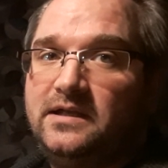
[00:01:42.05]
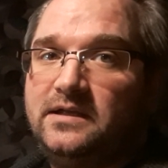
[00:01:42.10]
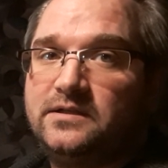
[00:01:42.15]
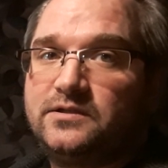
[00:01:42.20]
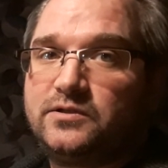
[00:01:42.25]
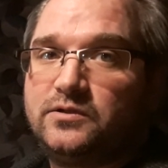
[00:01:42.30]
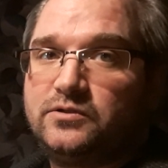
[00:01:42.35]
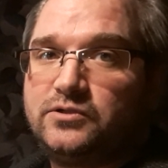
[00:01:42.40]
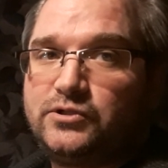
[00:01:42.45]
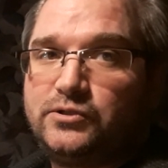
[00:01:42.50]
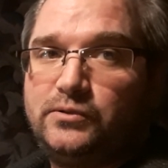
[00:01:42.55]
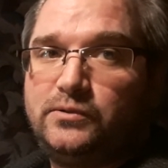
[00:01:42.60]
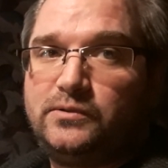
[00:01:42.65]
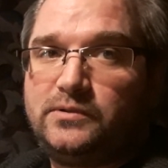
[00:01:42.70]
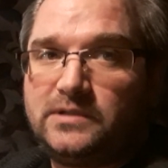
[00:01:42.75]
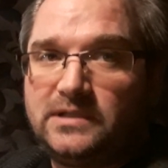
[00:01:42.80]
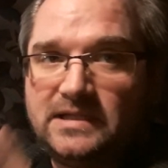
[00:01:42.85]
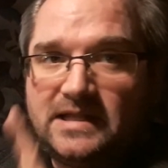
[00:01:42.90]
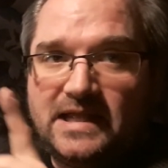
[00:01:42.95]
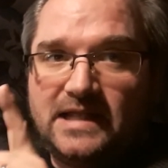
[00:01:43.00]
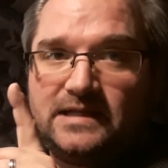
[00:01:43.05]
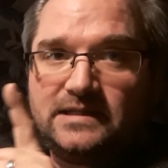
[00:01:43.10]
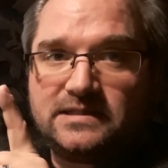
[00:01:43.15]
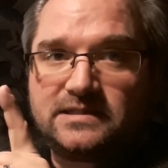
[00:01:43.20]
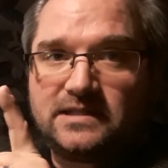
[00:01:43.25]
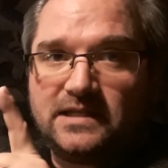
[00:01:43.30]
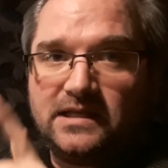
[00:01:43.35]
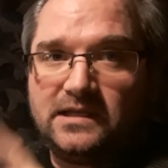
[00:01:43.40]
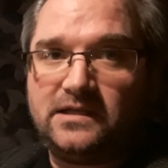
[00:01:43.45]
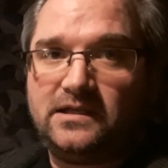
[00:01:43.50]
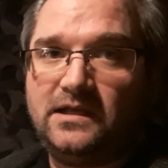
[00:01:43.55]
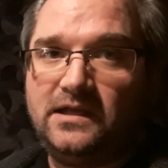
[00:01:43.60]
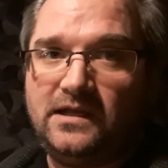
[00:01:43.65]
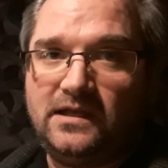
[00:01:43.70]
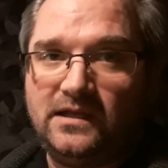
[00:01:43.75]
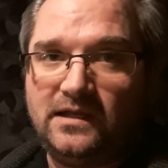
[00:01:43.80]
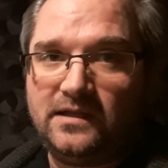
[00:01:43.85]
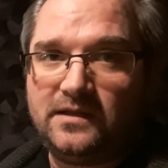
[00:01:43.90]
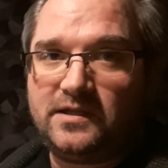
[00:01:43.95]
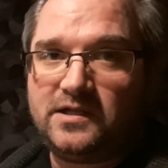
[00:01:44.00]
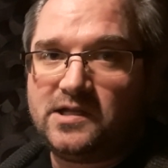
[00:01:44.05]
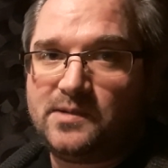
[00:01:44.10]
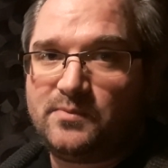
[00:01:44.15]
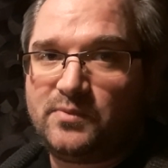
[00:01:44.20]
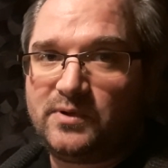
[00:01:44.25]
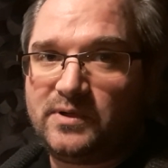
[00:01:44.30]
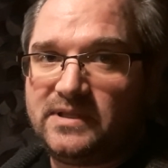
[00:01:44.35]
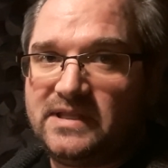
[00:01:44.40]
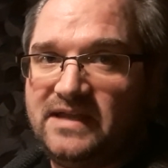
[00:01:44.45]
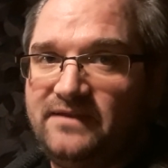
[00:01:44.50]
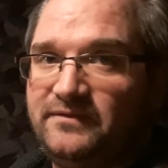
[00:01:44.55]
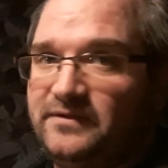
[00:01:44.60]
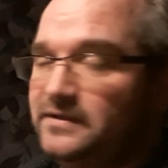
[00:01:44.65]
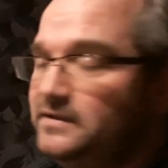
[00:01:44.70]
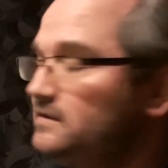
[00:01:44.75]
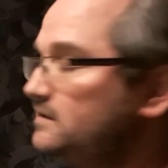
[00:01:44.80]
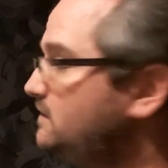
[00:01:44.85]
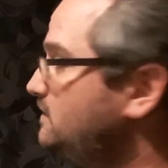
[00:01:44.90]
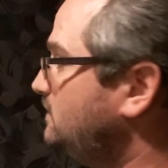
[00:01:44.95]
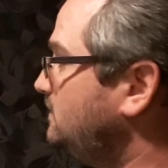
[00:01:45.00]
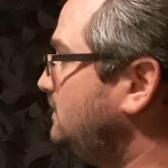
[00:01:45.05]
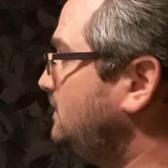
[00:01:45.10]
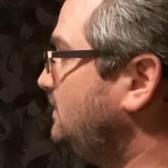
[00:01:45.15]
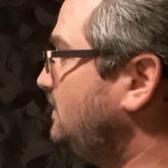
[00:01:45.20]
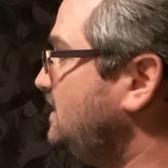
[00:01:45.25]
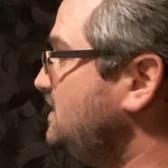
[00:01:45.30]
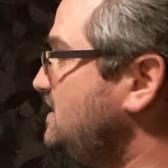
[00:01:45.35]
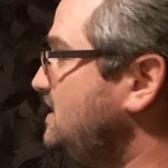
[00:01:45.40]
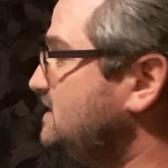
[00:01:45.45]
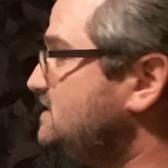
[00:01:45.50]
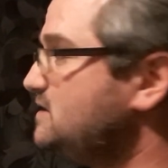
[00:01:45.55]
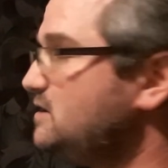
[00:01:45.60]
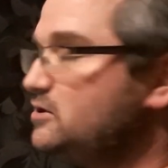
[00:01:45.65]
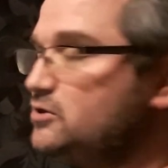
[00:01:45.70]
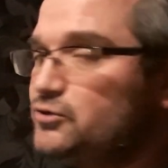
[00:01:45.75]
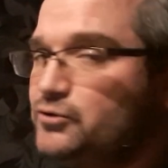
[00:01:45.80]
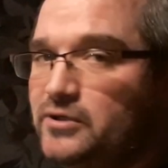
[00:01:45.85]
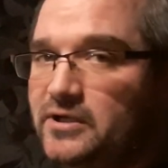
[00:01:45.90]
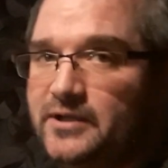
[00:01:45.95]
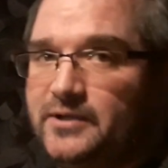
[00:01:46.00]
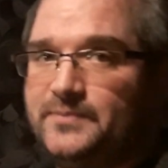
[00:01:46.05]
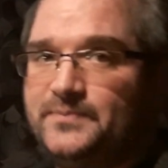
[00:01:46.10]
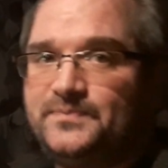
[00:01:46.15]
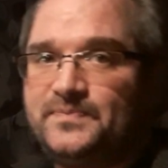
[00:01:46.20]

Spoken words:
So two little lines like the number 11. All right, that's our trunk.